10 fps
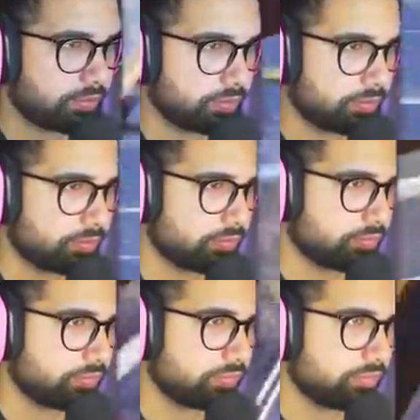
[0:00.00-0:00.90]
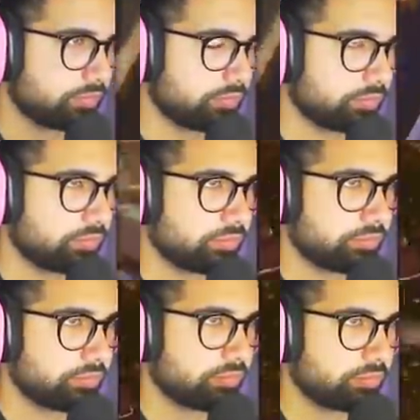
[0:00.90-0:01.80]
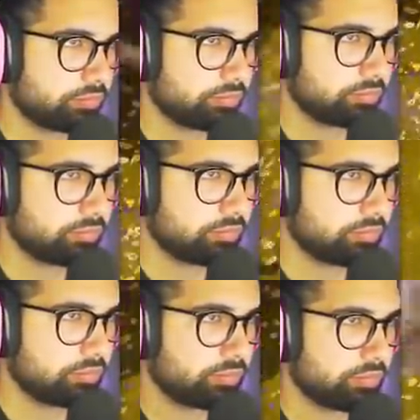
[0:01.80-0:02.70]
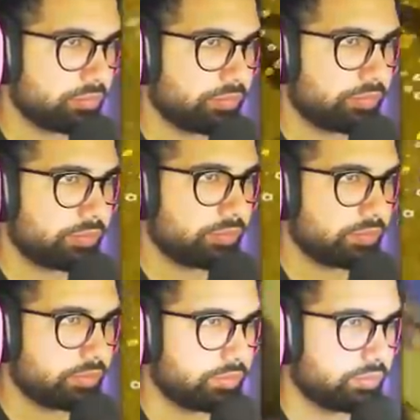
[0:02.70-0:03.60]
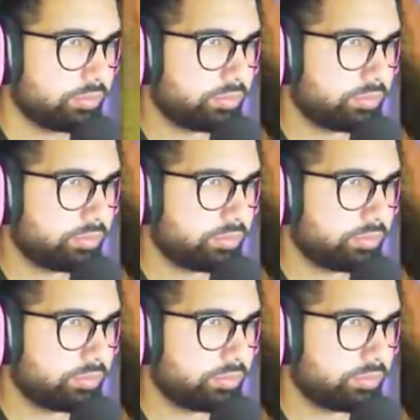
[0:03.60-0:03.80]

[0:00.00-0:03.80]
Nothing is said.